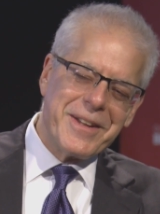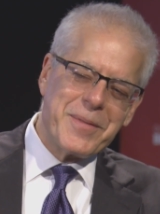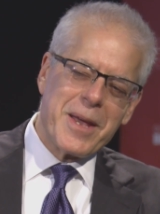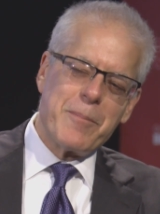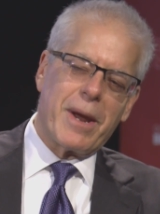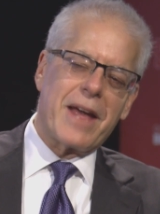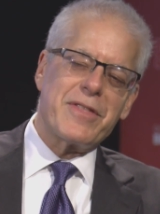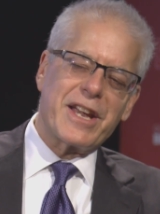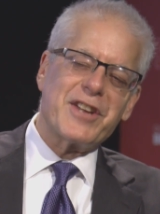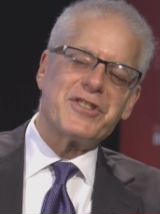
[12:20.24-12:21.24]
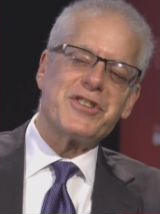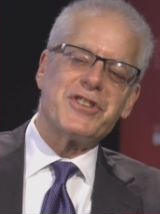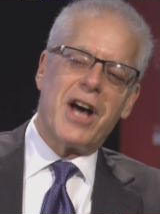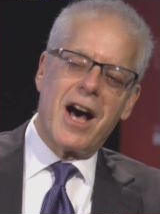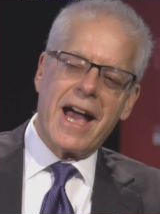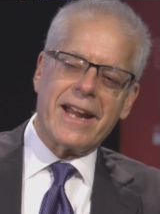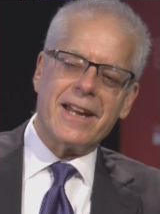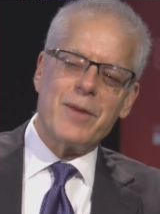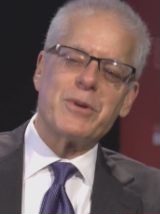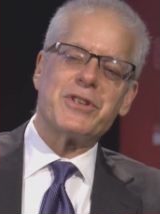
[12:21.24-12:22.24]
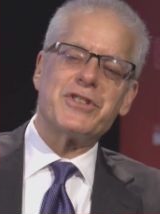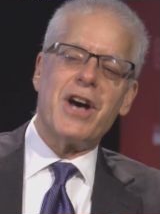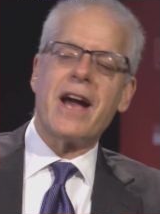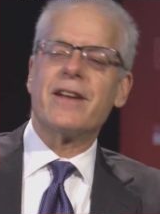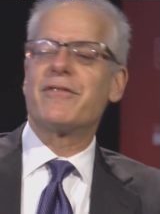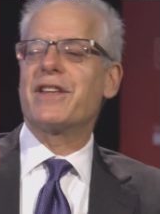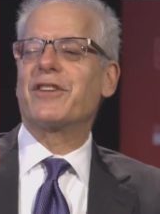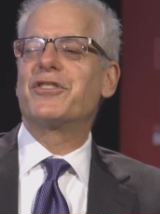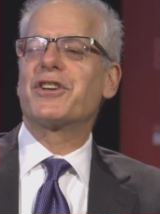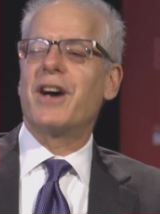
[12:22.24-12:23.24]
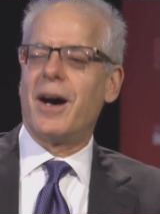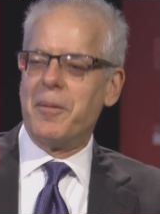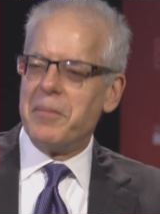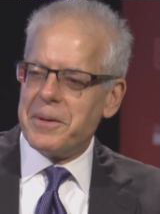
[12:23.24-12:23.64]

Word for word: but I think it's a sign. It was a sign of things to come.